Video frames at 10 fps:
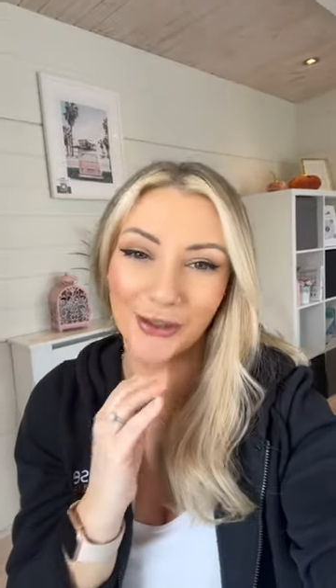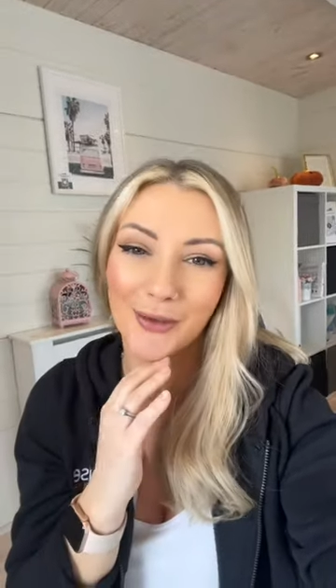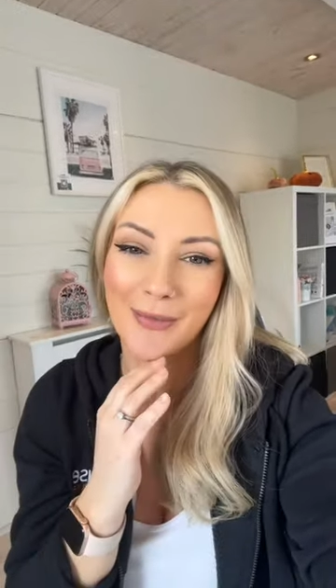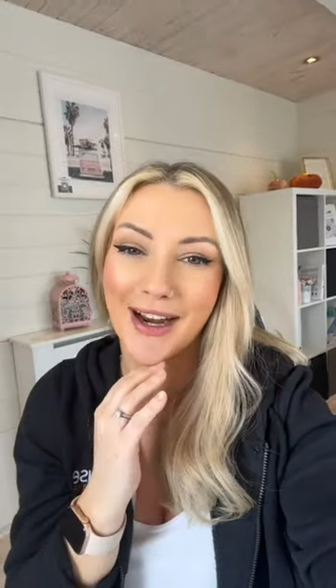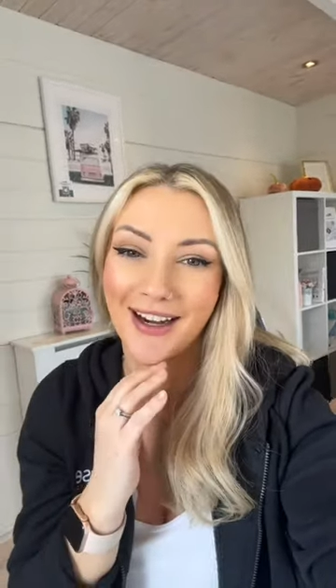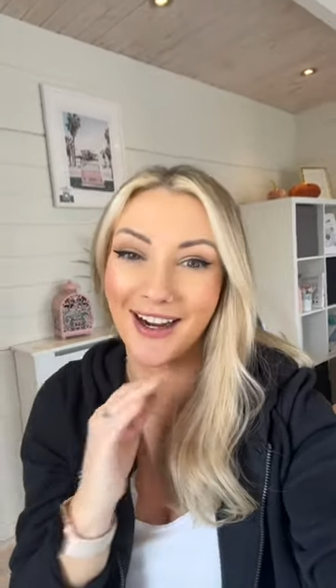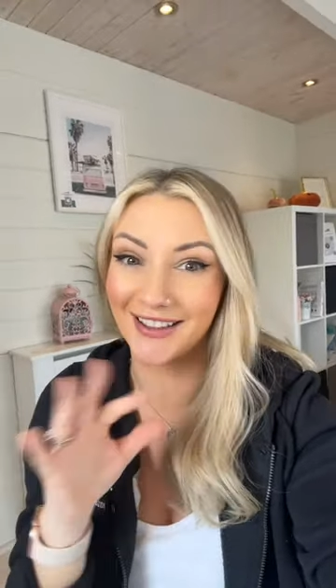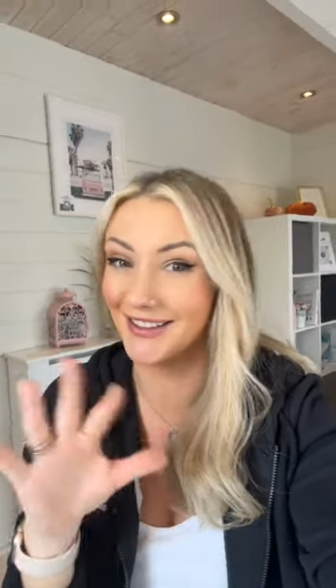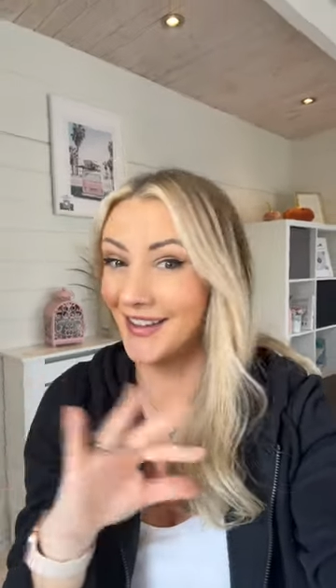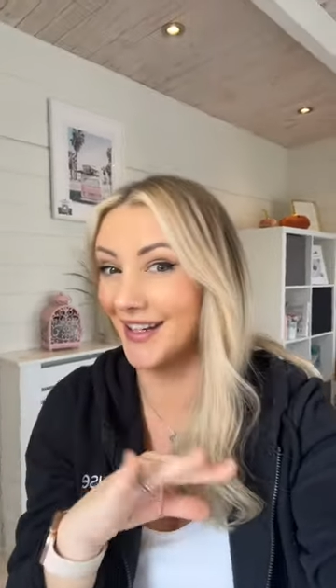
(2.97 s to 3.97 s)
your back
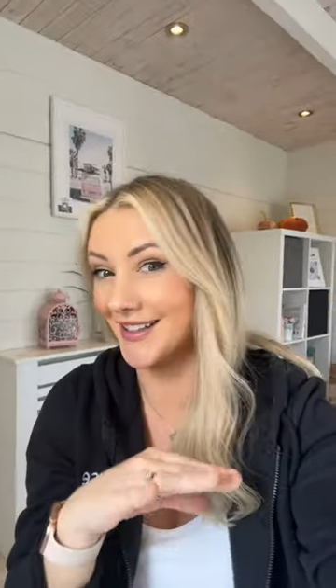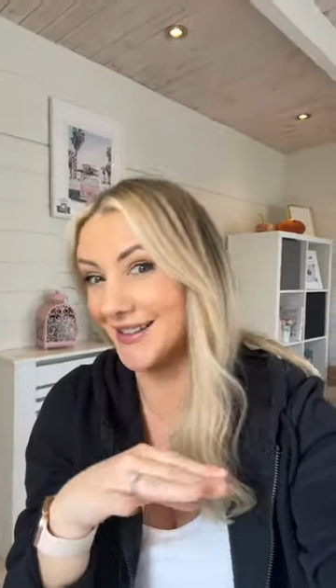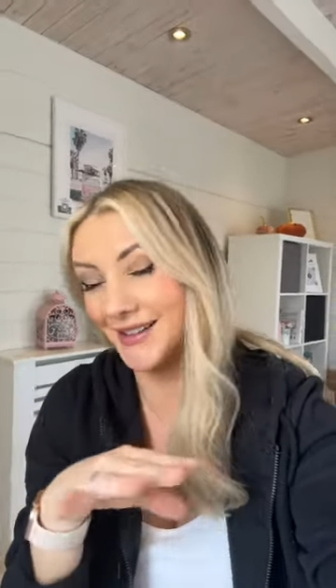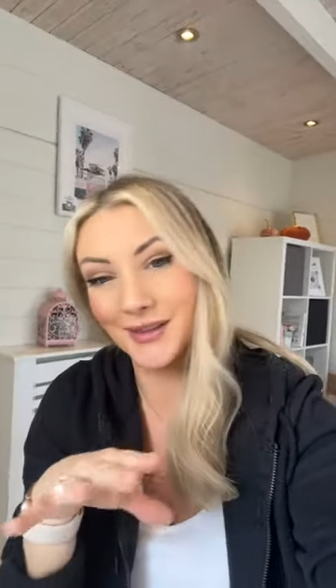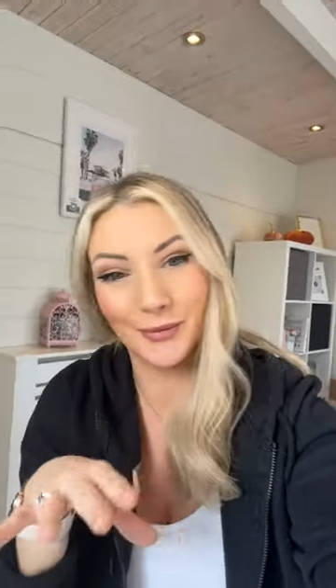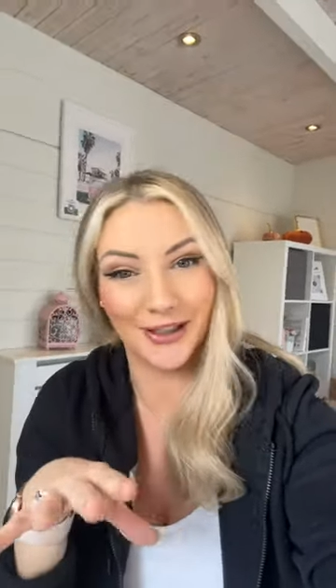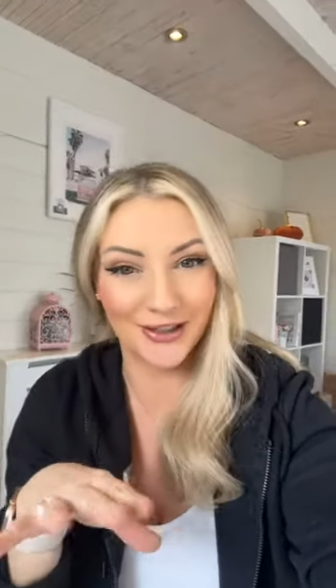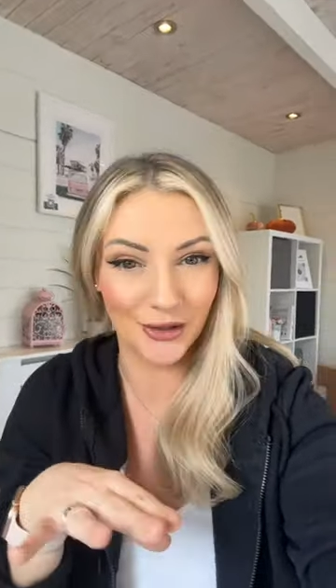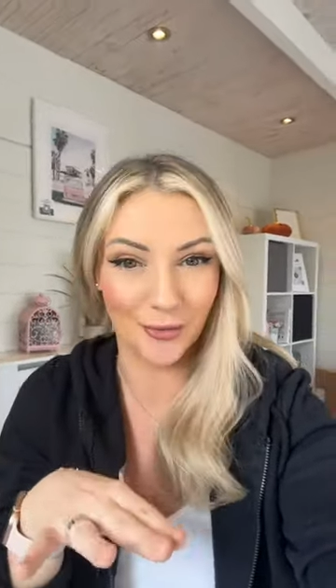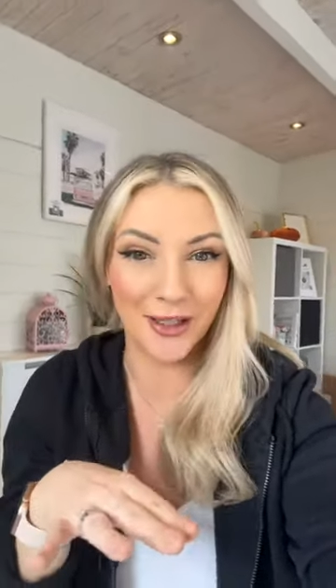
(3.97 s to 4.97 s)
garden this spring
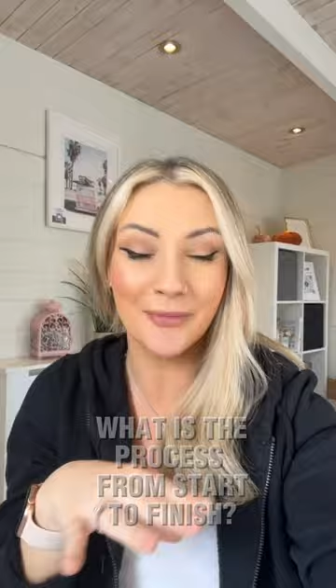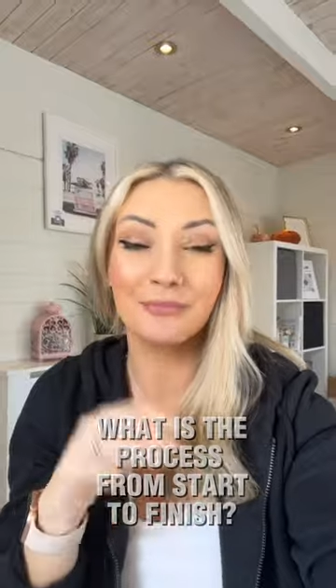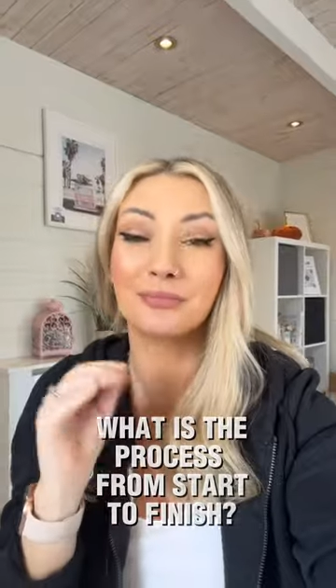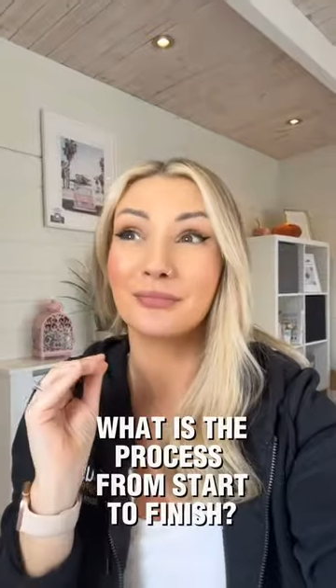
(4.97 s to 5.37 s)
summer